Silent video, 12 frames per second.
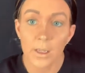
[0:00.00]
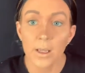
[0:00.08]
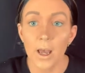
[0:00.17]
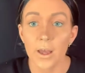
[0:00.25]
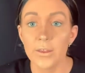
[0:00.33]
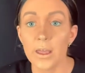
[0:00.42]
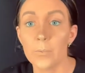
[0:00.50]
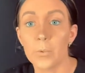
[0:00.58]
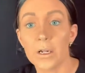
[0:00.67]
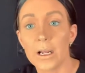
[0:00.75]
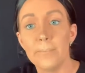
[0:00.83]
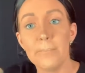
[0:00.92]
And then
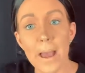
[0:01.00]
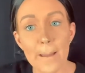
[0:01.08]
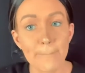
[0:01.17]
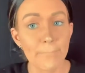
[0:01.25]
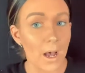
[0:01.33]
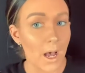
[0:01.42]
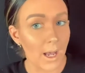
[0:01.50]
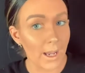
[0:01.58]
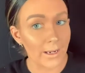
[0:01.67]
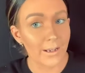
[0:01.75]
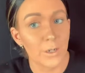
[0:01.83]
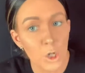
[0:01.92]
what I meant
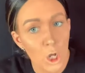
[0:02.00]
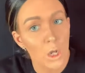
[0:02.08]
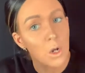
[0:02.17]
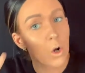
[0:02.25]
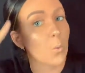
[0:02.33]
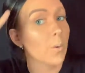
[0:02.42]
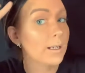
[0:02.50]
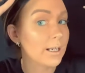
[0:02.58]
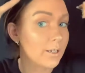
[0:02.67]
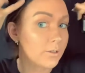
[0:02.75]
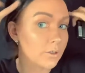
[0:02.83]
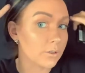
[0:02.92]
by when
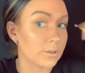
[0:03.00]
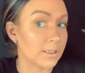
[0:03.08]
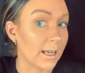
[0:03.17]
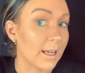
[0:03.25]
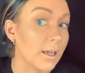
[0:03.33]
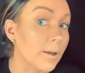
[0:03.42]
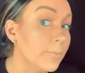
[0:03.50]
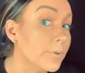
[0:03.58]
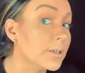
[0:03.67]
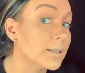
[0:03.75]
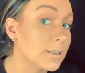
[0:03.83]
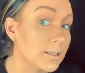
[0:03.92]
I do, damn,
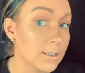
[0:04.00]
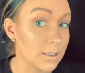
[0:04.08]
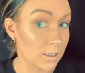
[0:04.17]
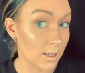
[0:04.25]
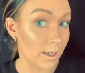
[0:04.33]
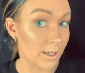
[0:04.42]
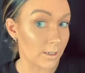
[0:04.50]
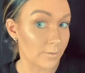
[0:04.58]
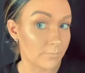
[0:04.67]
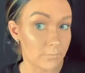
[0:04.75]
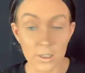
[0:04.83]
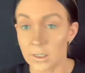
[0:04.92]
this is
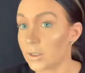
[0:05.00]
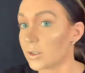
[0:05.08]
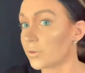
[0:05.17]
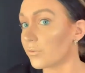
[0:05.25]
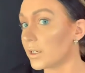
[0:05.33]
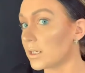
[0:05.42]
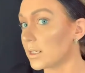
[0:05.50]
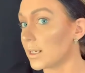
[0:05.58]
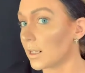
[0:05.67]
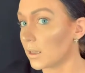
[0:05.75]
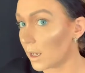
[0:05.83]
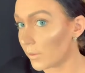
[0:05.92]
the reason I
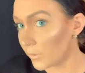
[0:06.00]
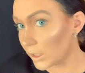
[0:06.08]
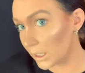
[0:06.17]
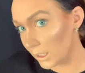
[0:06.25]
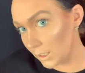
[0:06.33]
love it,